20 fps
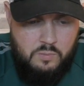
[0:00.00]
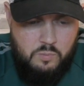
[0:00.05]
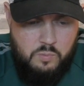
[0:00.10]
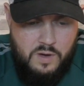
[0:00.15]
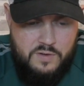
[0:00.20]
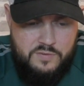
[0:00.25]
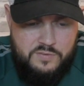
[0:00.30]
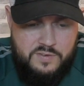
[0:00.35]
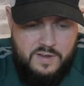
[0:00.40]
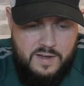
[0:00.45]

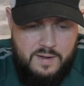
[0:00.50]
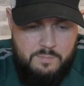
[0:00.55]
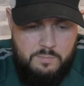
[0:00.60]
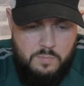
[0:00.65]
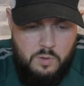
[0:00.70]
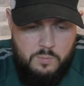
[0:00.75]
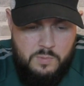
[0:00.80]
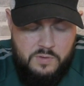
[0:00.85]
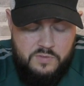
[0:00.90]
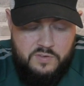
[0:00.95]
West Ham
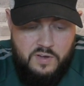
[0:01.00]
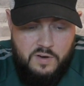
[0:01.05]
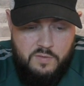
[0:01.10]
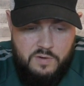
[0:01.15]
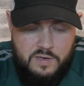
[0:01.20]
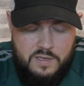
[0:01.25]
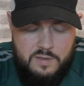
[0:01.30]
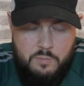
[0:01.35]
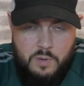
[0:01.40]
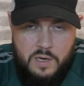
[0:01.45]

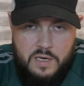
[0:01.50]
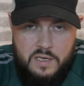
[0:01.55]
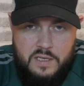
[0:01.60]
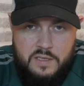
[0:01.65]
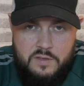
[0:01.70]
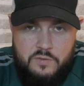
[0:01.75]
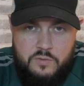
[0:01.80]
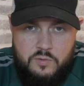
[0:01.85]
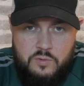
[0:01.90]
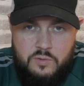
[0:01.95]
momentarily went
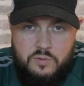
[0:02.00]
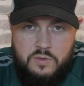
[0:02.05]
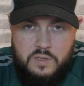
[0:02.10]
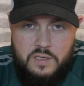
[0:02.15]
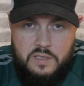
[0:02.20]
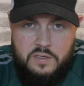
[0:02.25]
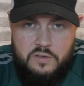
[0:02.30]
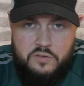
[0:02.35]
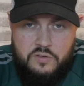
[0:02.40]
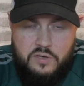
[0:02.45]
into
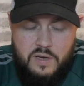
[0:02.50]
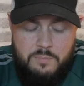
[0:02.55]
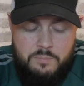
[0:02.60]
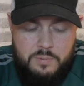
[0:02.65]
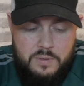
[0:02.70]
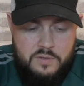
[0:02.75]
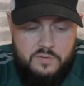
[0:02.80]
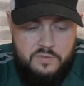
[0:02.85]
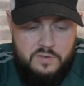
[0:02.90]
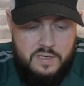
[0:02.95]
the
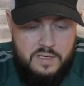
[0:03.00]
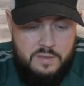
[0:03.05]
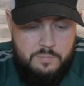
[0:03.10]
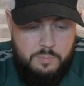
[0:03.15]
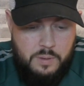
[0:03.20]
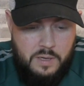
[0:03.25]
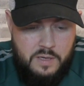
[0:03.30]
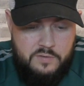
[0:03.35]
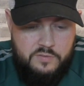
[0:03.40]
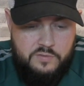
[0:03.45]
Champions League
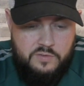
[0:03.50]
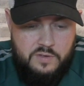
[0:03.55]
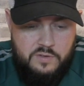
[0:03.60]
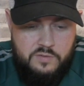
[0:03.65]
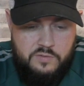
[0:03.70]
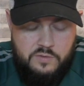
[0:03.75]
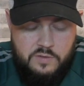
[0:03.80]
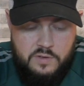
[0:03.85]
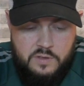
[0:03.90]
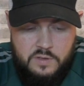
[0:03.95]

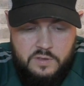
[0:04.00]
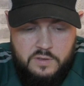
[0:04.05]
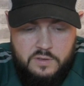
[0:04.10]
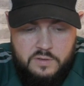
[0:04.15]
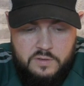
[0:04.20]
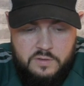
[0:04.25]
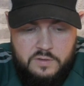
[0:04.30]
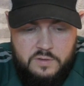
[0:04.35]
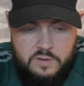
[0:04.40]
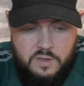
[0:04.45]
places
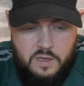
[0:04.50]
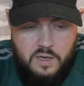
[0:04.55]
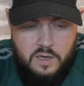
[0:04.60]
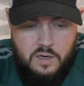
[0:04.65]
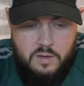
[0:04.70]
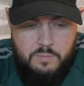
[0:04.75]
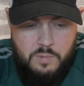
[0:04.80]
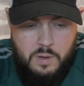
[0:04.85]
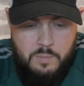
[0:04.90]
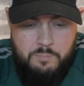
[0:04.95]

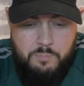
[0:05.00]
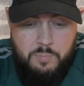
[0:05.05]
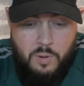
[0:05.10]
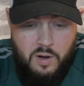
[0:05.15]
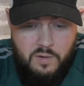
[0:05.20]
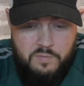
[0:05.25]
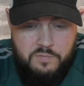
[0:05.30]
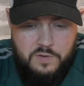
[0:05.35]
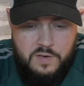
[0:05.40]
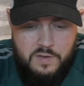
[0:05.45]

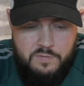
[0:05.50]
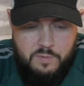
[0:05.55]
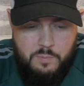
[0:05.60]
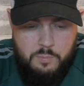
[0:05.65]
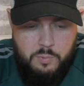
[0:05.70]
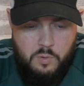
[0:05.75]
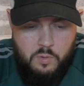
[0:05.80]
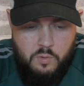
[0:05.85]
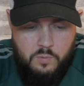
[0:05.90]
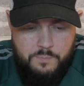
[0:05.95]
above
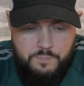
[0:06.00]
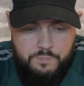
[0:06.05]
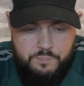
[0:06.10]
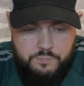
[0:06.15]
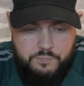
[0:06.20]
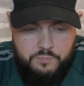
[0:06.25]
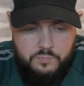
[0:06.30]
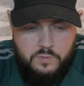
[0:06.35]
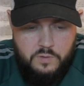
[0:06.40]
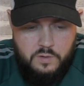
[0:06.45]
Liverpool.
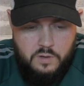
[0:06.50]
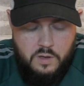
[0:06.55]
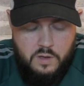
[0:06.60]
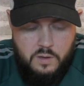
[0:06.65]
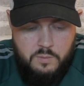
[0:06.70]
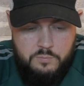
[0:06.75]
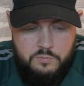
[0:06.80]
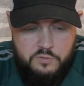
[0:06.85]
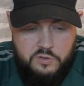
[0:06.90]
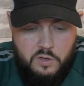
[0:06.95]

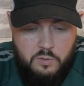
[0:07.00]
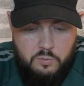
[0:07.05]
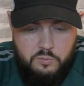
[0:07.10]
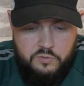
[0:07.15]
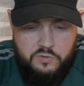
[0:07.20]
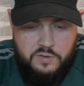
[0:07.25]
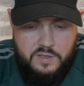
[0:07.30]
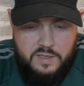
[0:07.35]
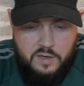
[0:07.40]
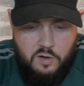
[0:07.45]

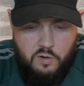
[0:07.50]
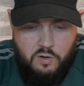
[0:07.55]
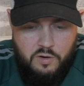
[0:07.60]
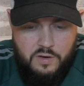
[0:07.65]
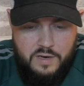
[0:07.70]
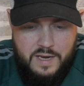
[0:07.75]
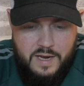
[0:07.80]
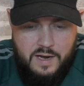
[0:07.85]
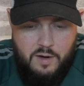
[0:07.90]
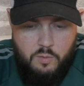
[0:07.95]
Chelsea are
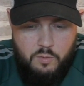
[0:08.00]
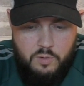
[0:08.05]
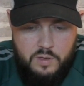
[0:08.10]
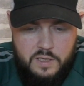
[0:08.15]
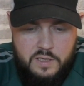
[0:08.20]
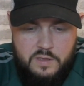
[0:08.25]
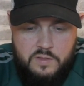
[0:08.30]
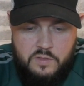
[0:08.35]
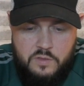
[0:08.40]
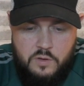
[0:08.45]
now
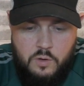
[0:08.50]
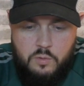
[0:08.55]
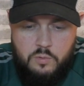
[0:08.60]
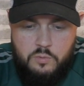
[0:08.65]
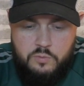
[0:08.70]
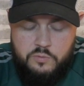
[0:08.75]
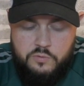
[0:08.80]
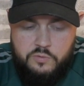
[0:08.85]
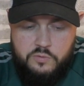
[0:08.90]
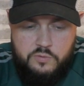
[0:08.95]
in
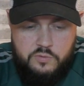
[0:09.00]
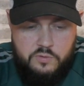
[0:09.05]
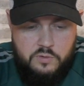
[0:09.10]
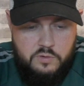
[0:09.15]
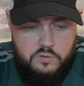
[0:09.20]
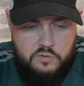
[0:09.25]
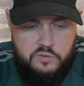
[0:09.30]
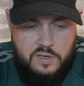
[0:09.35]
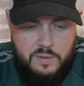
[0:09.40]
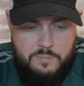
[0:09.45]
those
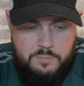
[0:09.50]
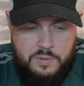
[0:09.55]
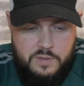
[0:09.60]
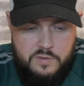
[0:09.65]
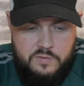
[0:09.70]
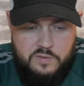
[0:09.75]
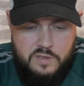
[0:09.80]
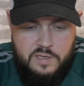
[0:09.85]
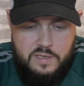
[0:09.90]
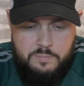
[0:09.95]

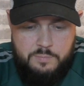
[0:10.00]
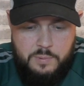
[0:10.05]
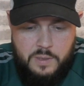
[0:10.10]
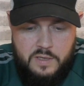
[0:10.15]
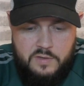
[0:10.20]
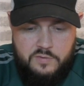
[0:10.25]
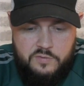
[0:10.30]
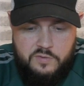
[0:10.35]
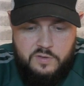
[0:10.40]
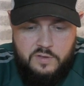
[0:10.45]
Champions League
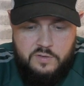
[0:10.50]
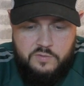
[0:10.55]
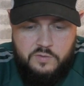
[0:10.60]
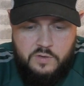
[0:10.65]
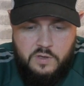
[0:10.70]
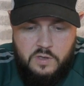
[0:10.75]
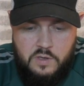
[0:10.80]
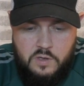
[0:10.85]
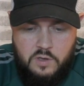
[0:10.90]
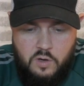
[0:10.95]
places
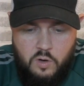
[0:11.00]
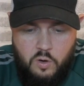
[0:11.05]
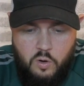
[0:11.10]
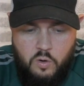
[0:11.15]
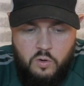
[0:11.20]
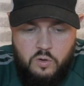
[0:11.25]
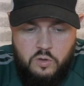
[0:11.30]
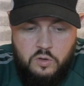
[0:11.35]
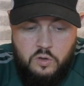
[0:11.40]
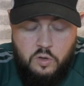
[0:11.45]

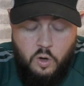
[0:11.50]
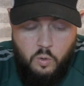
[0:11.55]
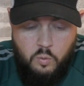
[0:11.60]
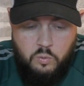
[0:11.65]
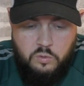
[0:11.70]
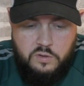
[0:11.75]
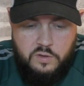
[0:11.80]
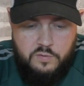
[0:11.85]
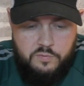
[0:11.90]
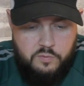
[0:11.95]
on
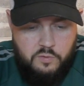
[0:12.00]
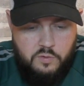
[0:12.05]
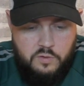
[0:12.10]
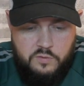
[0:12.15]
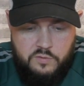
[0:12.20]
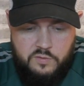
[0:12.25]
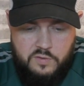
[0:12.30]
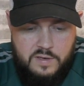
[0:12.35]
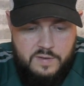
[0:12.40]
goal difference.